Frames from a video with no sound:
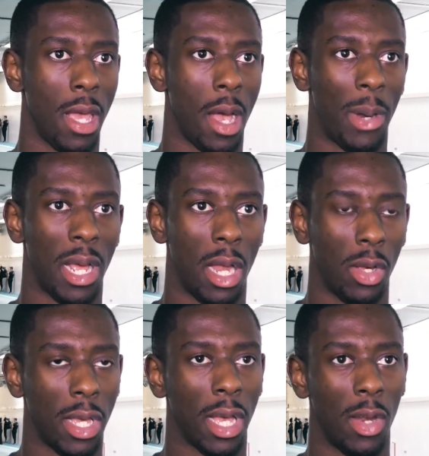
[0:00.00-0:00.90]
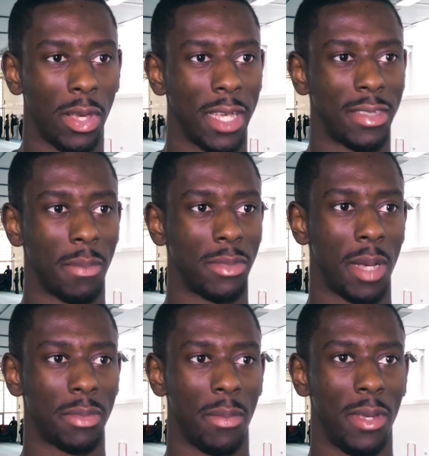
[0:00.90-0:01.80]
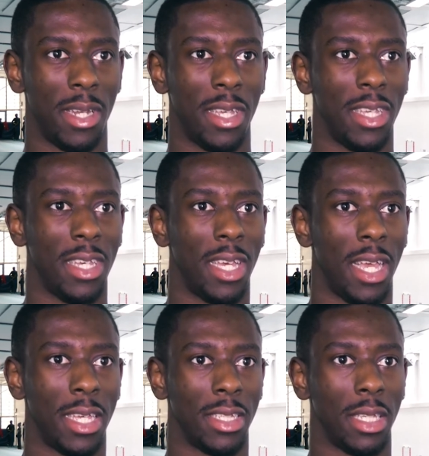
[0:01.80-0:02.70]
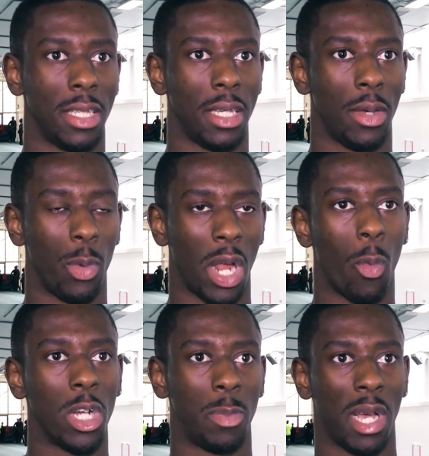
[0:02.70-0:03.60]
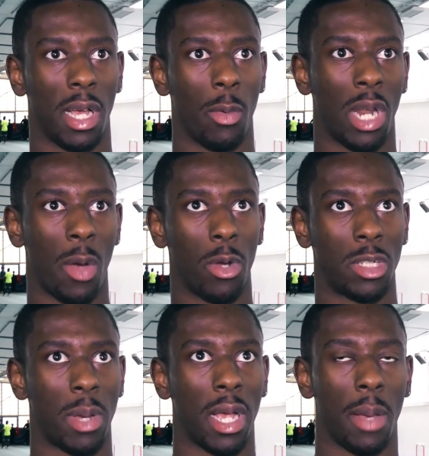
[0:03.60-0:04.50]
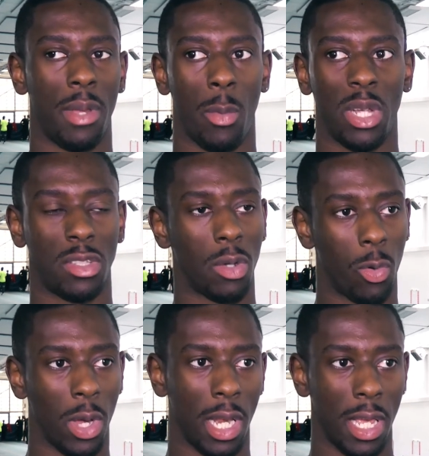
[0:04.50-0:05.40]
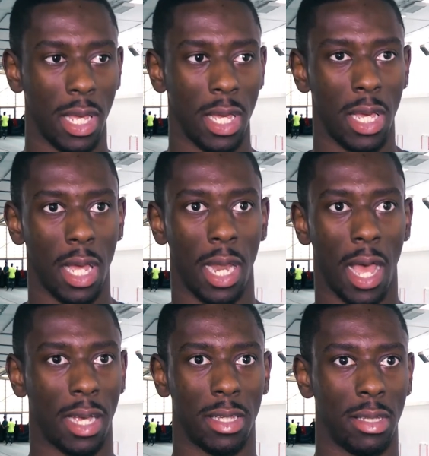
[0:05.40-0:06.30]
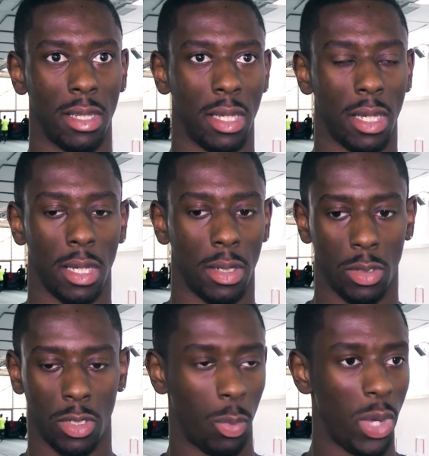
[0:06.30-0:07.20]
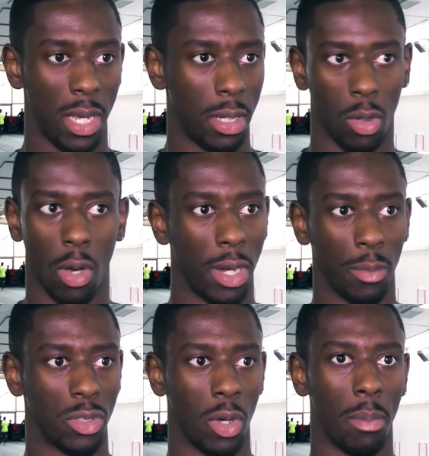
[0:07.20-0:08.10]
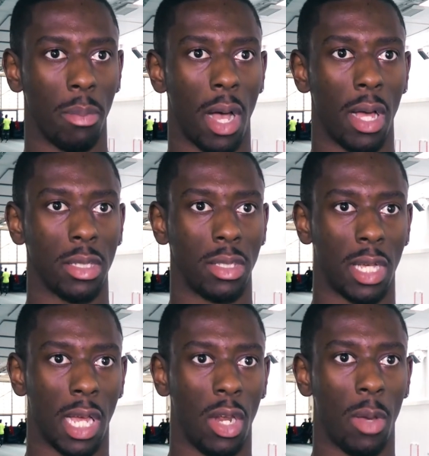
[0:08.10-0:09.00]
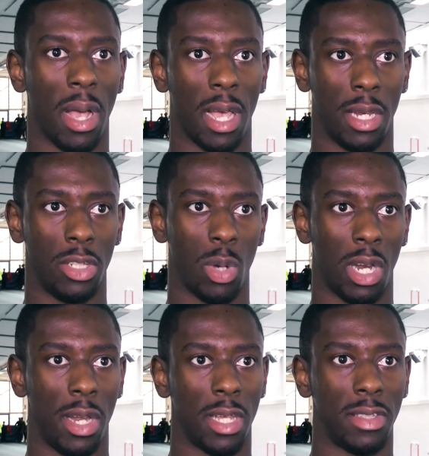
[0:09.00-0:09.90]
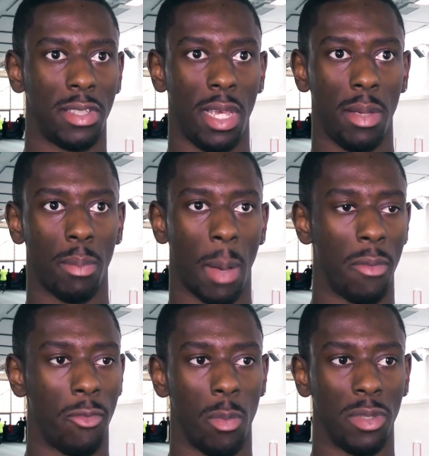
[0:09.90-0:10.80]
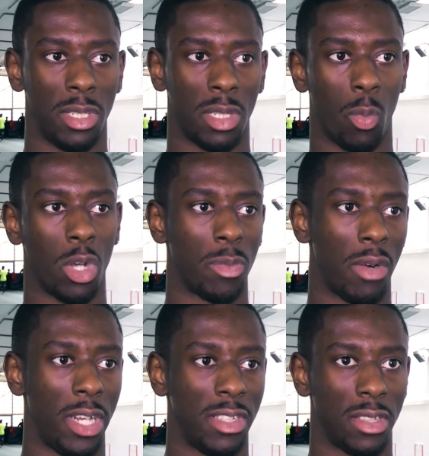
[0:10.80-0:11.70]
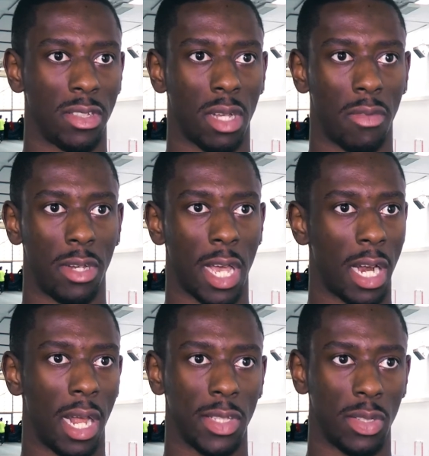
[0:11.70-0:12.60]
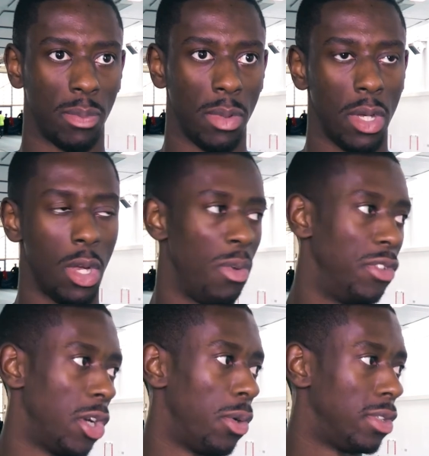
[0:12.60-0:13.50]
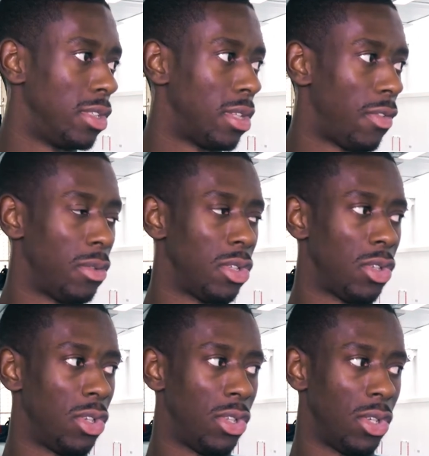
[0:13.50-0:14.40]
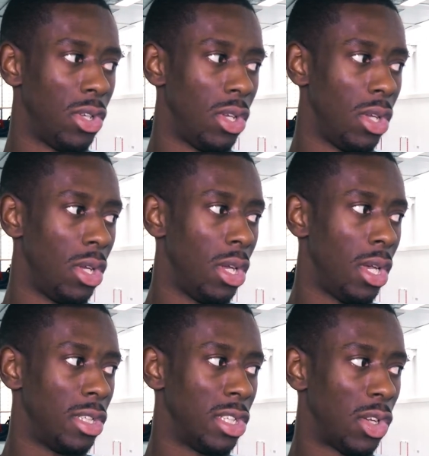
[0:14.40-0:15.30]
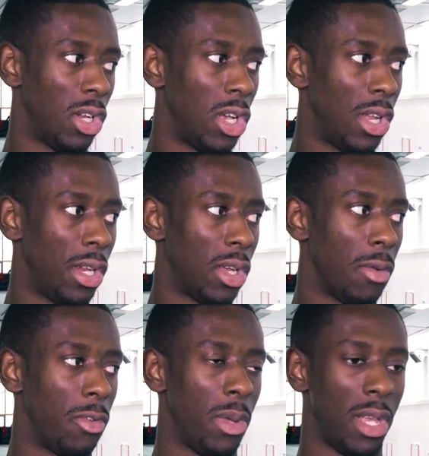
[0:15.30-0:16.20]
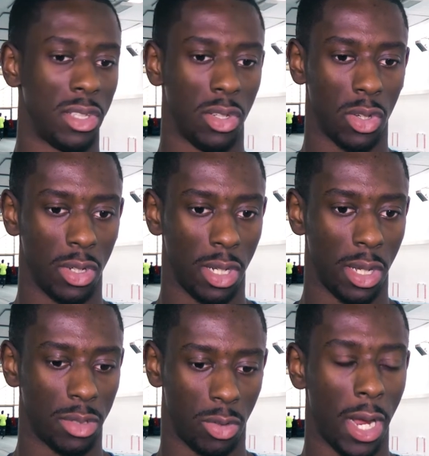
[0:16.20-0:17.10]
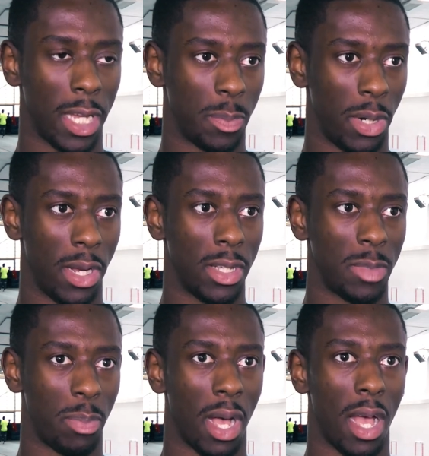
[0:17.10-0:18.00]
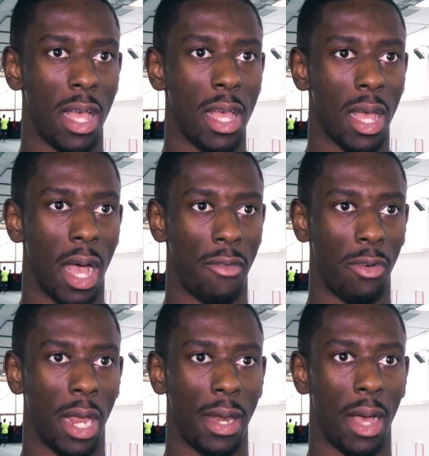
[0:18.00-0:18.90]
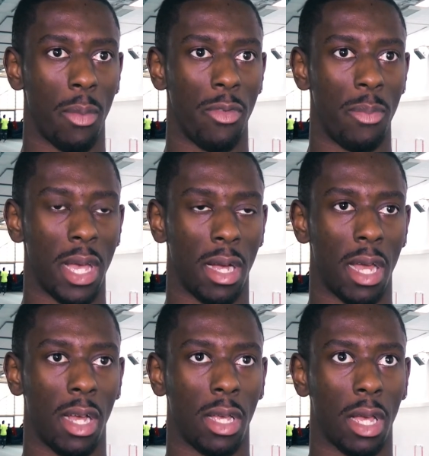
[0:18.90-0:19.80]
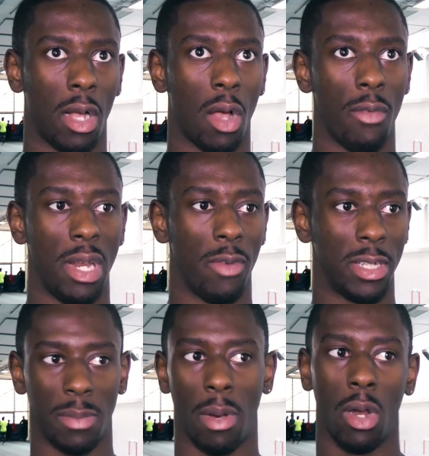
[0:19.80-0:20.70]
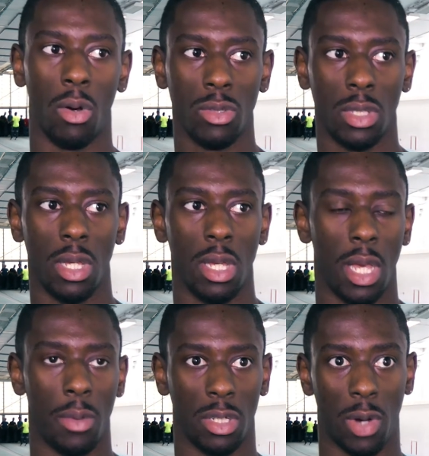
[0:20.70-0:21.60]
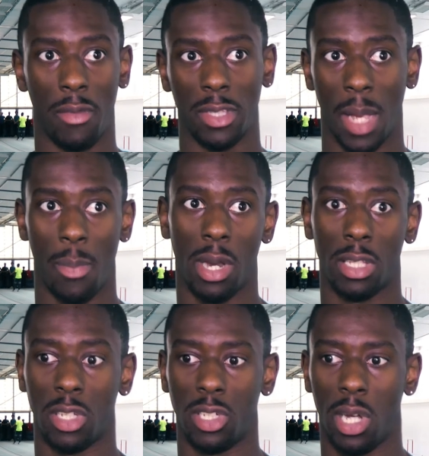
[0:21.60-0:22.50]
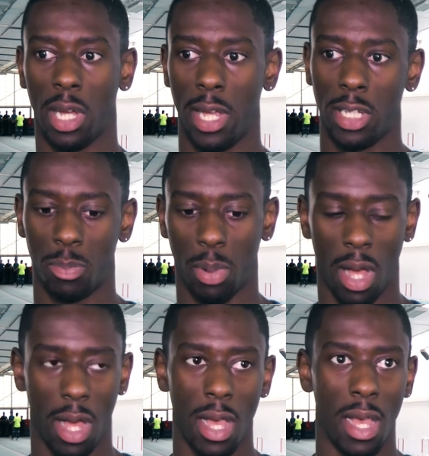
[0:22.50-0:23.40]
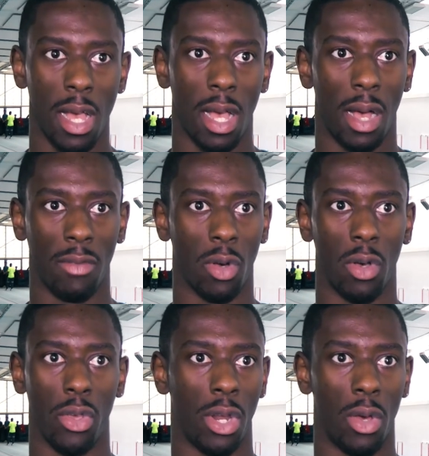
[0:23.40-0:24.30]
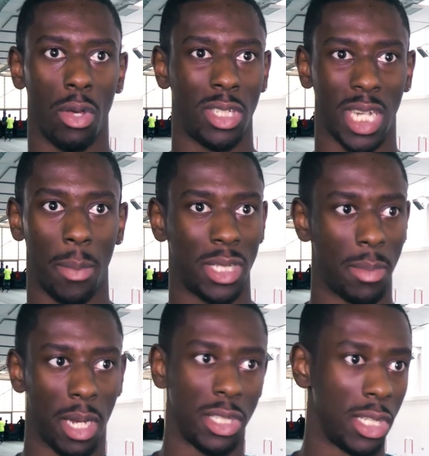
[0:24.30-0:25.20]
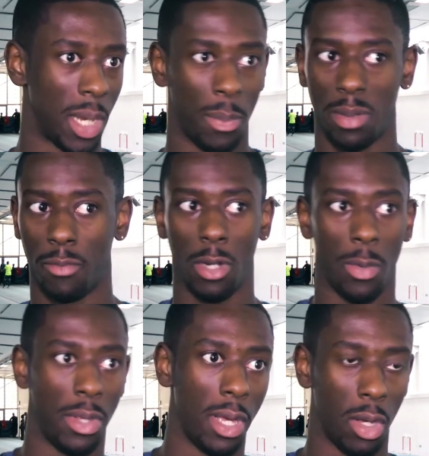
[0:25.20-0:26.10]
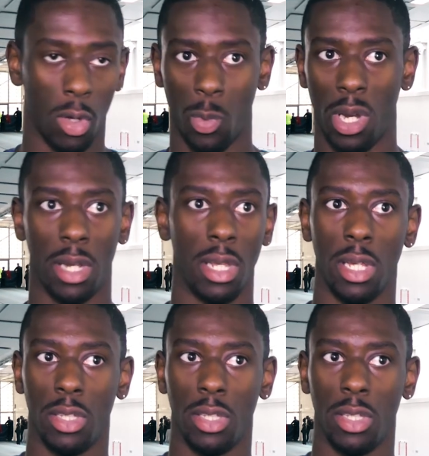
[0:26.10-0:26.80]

Yeah, I look at it sometimes. I mean, when I watch back, I mean, it went so quickly. Like, just a week gone, it was gone. But to kind of look back and dwell on it and see my performances and watch my races and stuff and analyse them with Jonas and stuff, it's a good learning curve for me. It was a great experience. But I feel like now with me, I can't really rest in my laurels. It was a great thing to happen at such a young age, but I've got, you know, championship next year, championship following year, God willing.